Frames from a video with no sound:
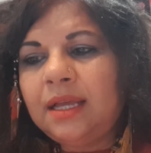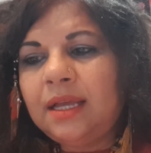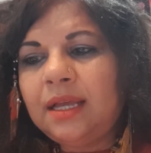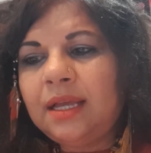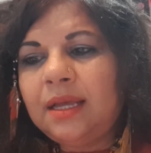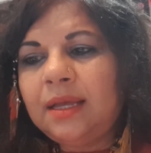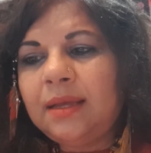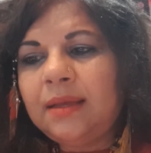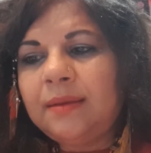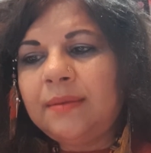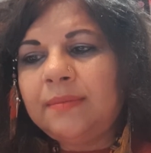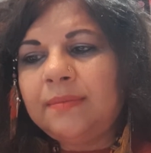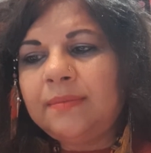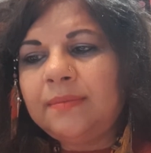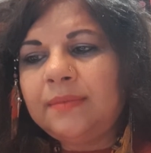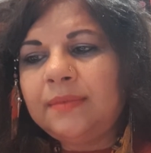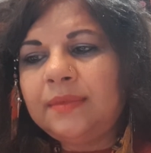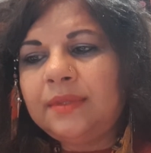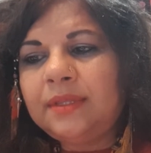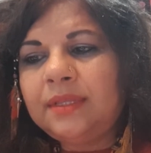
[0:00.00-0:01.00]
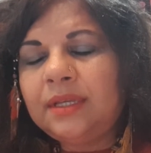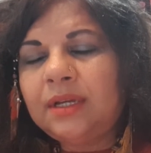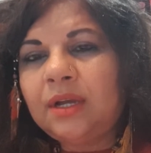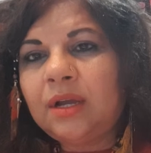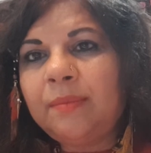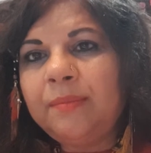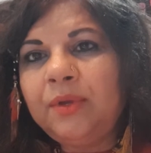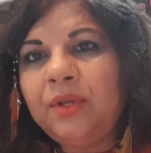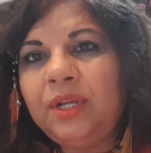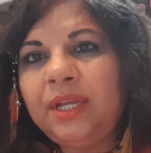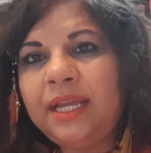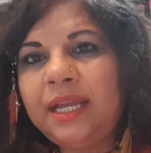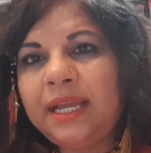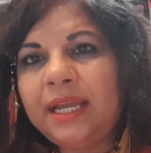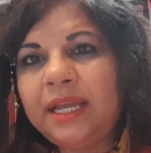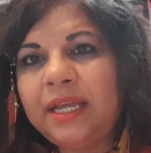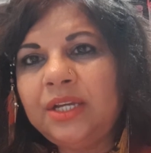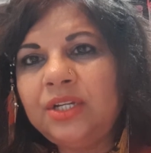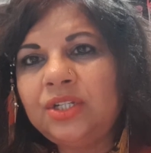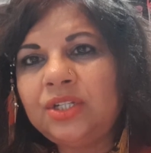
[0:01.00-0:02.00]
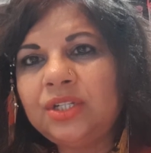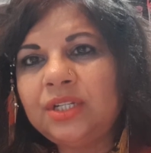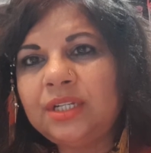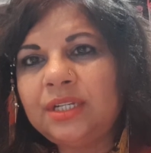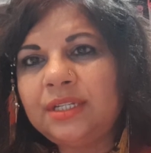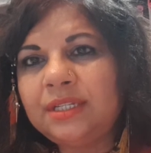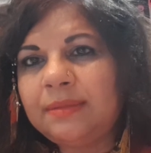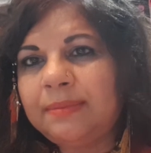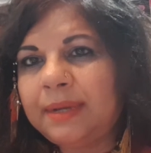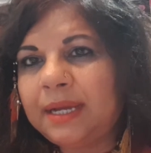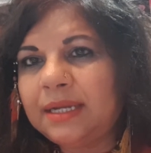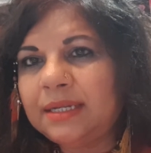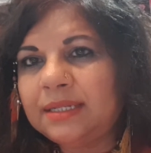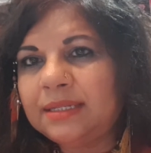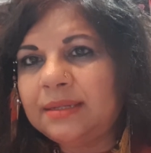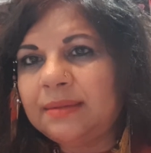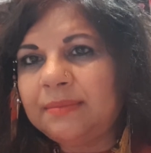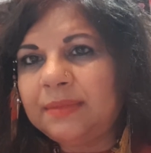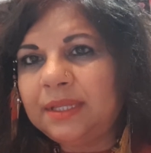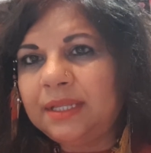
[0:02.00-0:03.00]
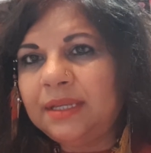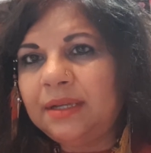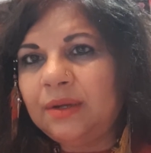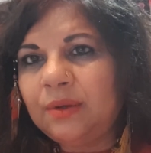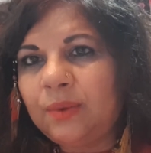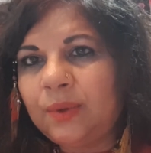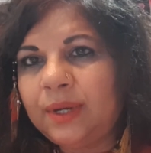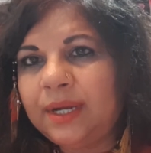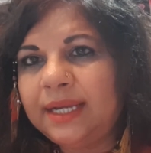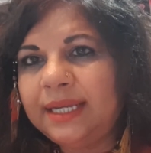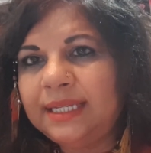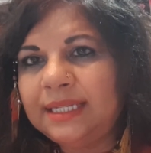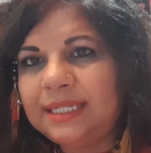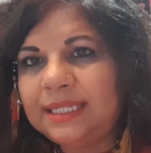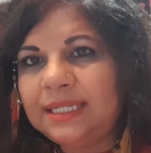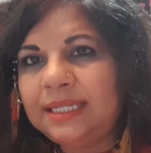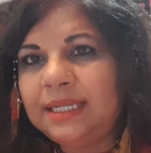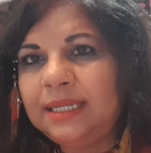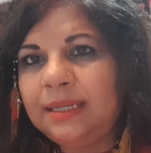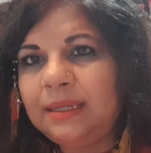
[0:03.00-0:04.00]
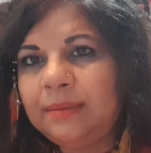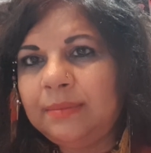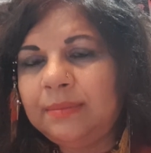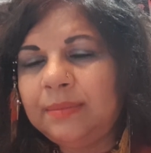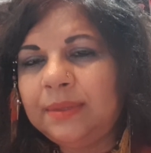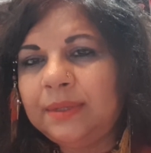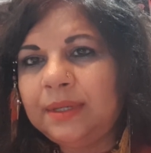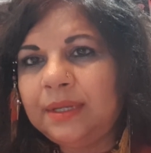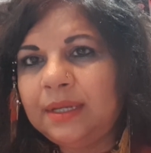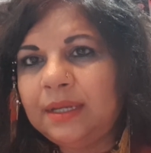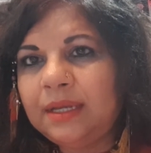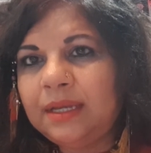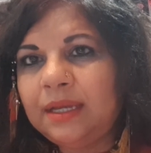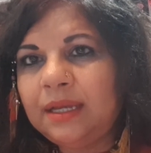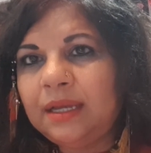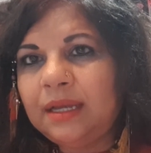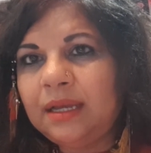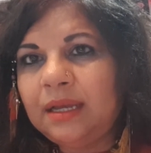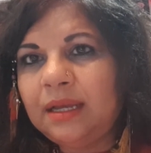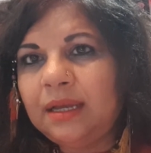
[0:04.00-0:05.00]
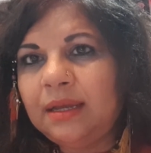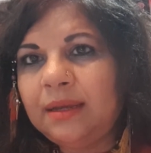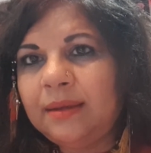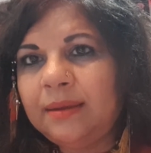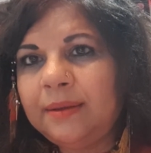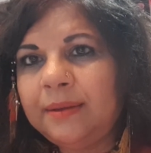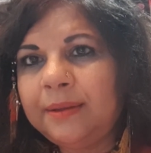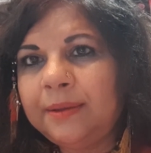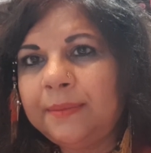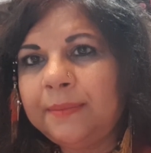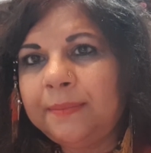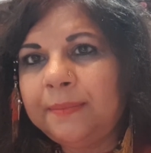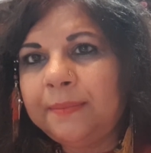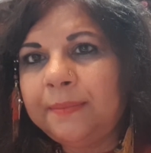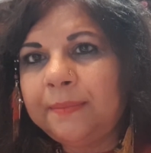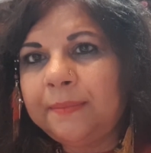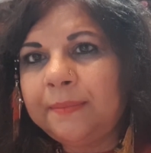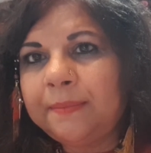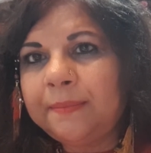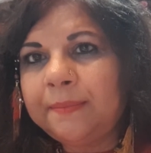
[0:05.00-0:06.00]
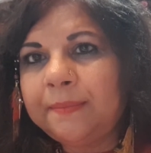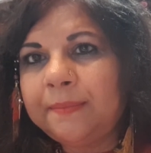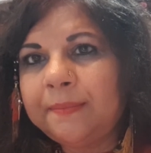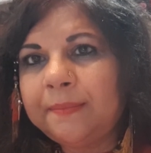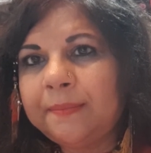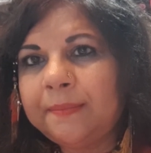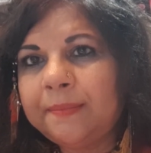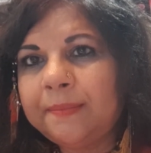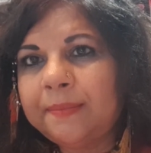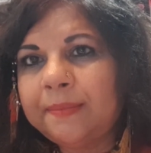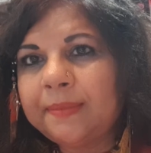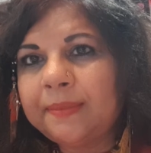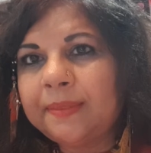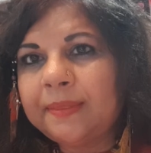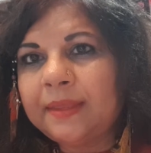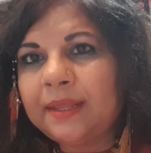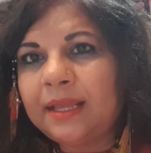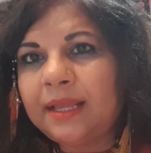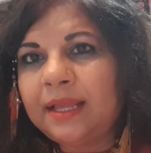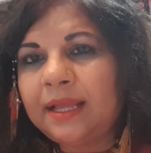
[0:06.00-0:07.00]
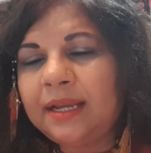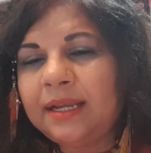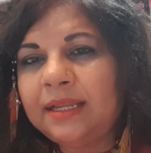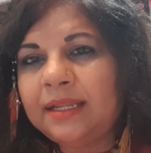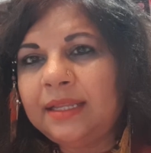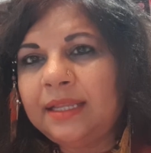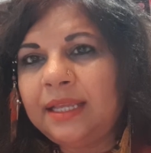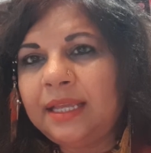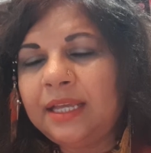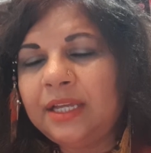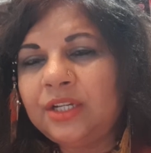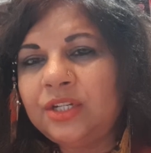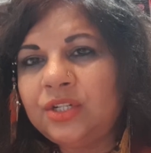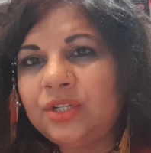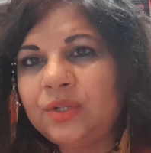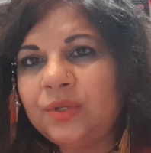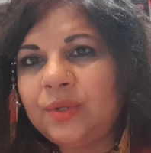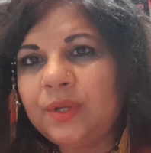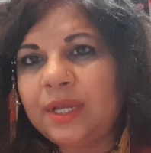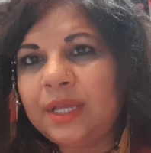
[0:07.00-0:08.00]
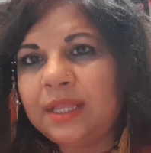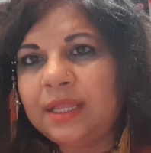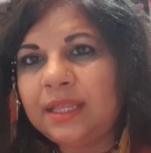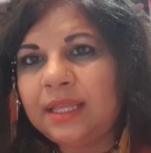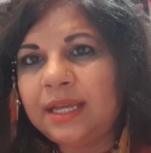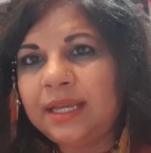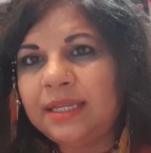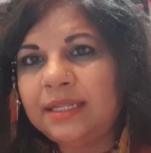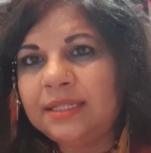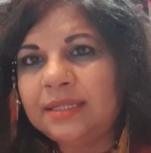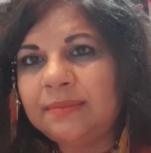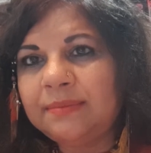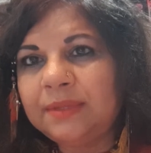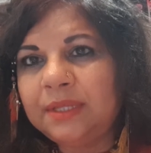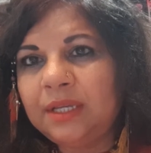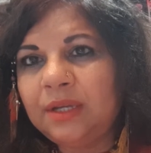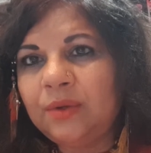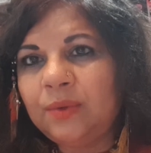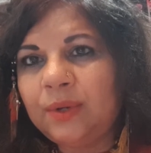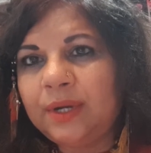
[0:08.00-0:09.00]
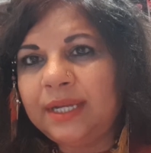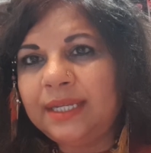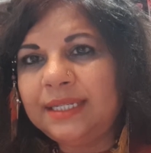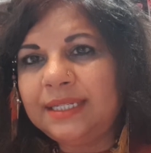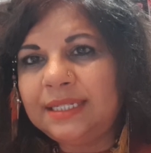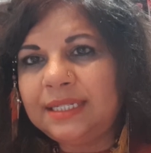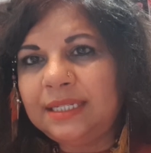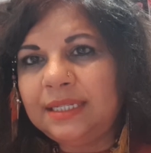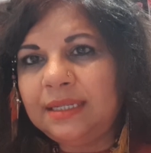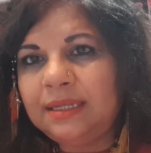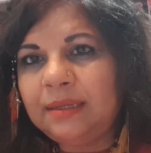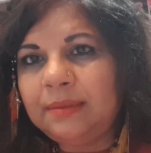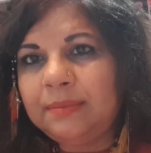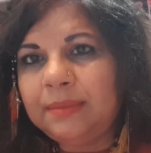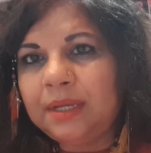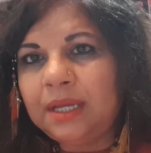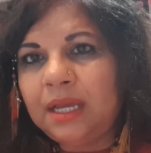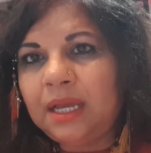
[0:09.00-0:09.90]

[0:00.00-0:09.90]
the communication is about something quite deep, and the issue that is something quite deep.